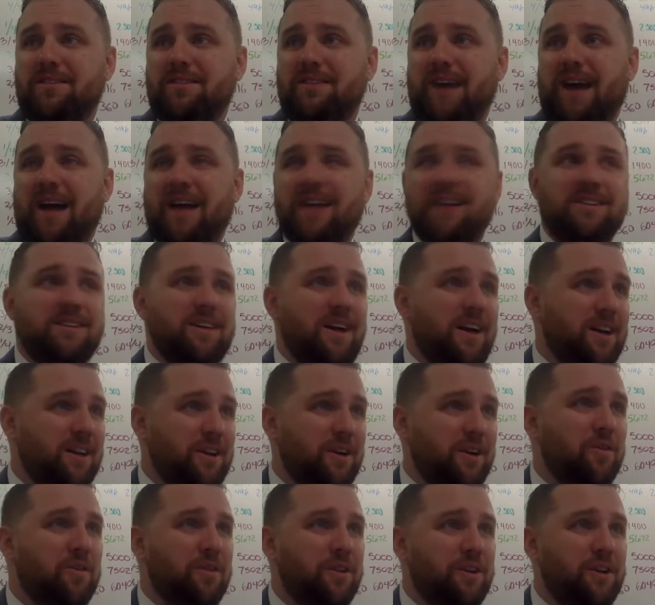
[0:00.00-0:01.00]
not designed
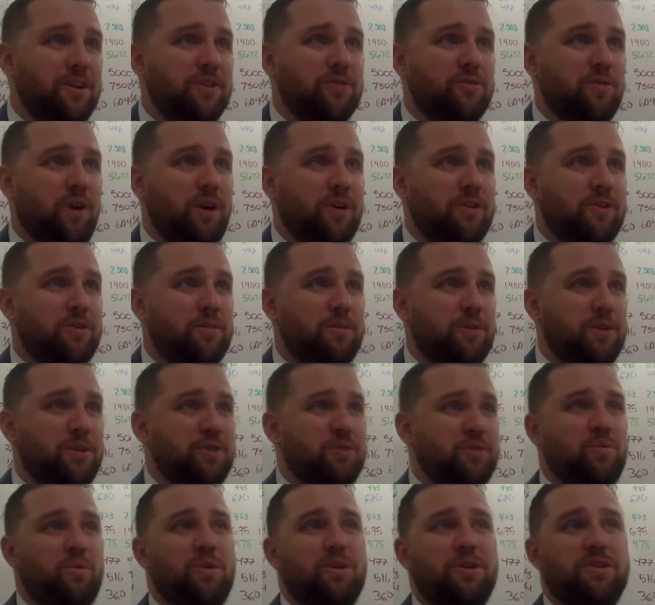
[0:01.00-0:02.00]
to go in the dishwasher
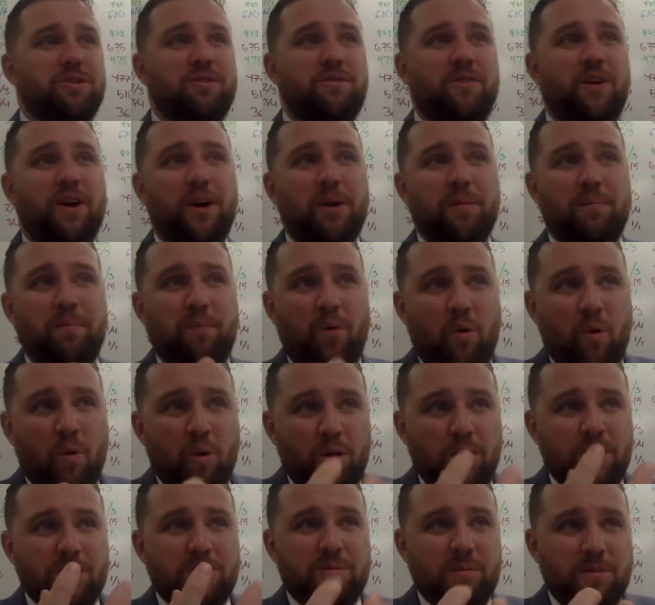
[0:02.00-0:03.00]
because wood is a very
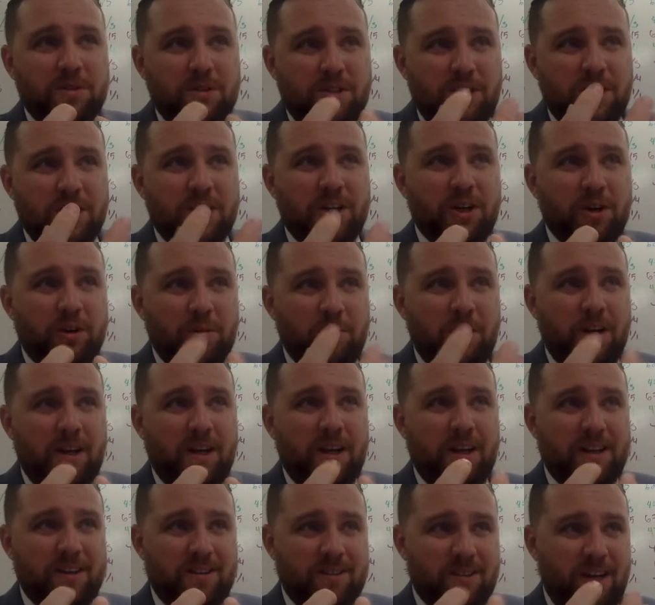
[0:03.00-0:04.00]
porous material,
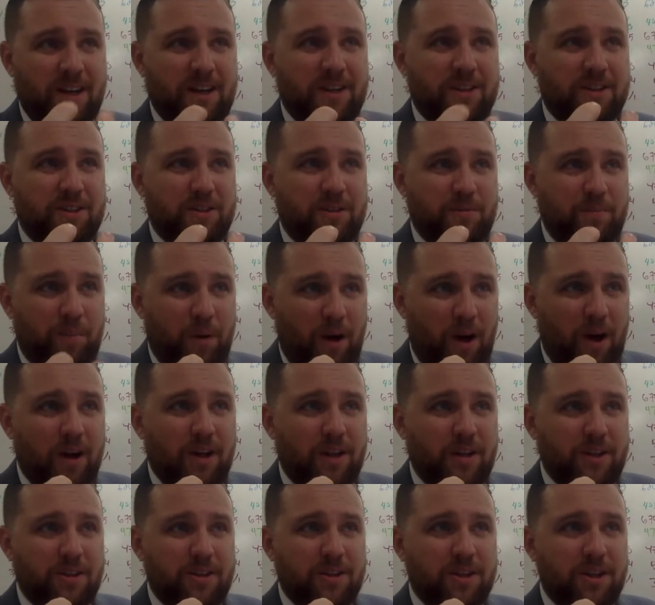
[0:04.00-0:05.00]
meaning it's like a
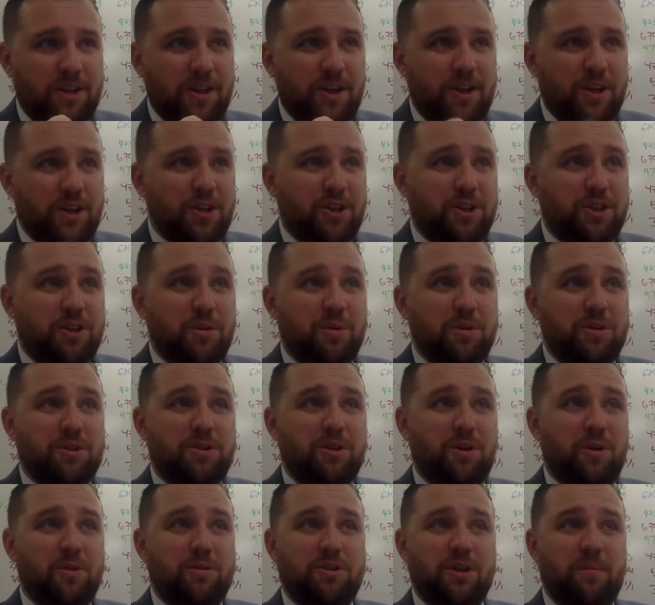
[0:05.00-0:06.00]
sponge, so it
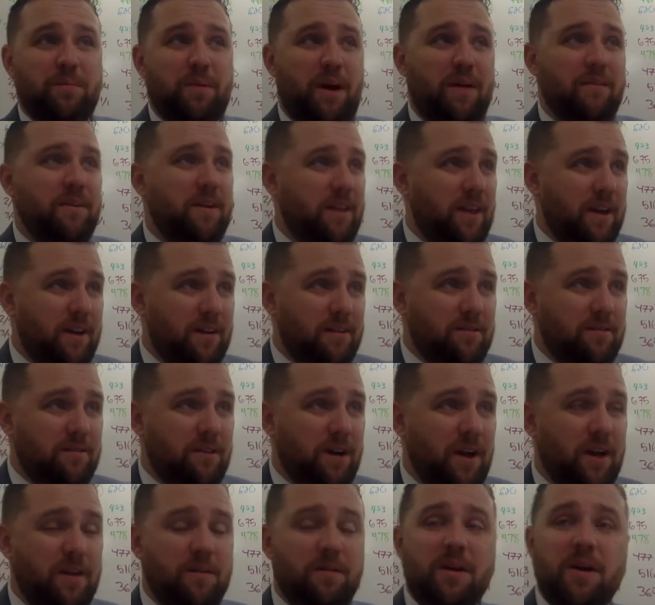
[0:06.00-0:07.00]
soaks up everything,
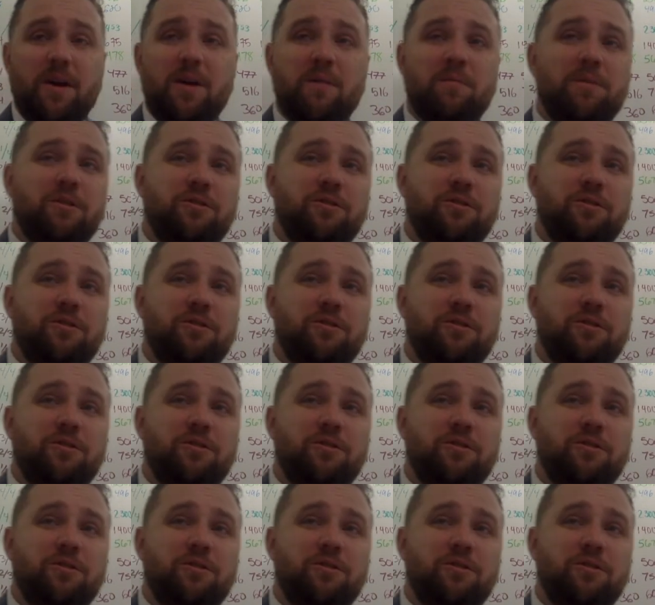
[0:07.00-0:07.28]
right?